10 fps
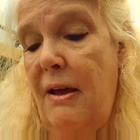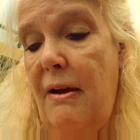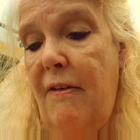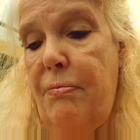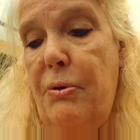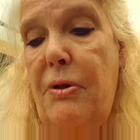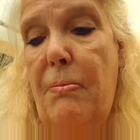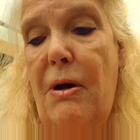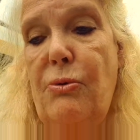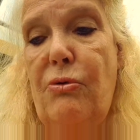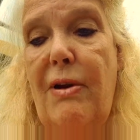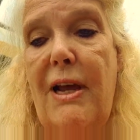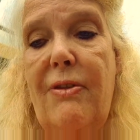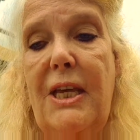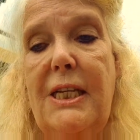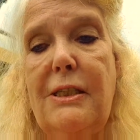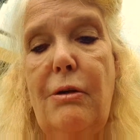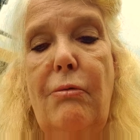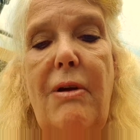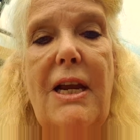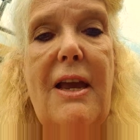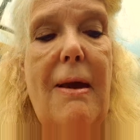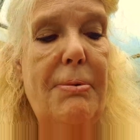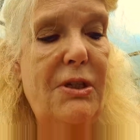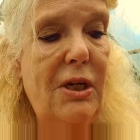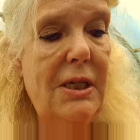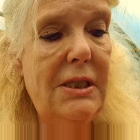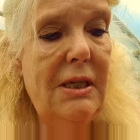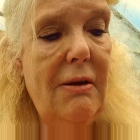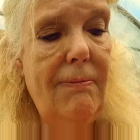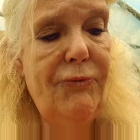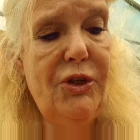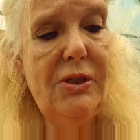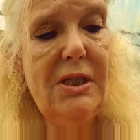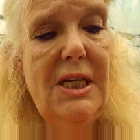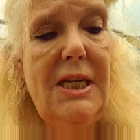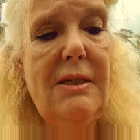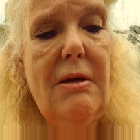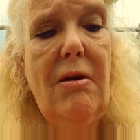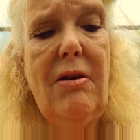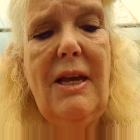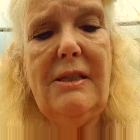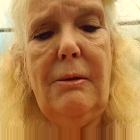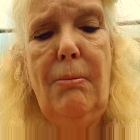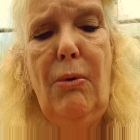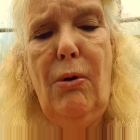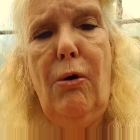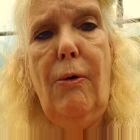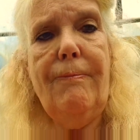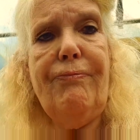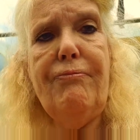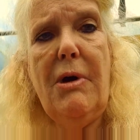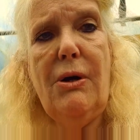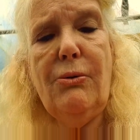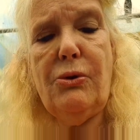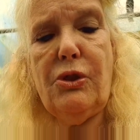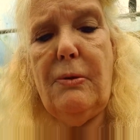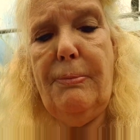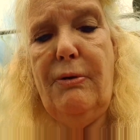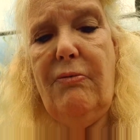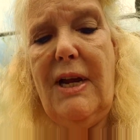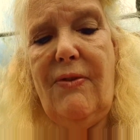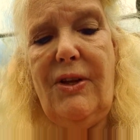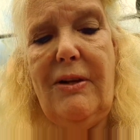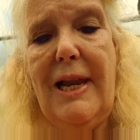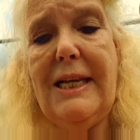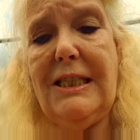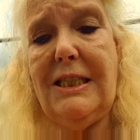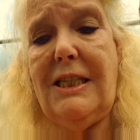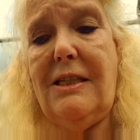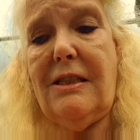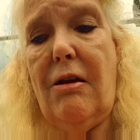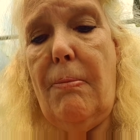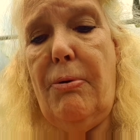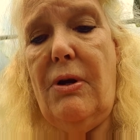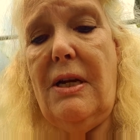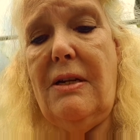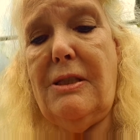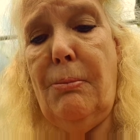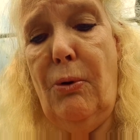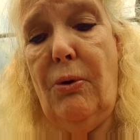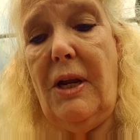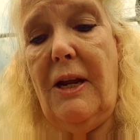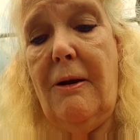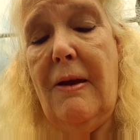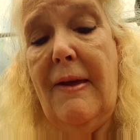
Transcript: and I've put the mulch round these two red cabbages. I um, just need to go and get some more mulch to put round the lettuces that I put in this morning,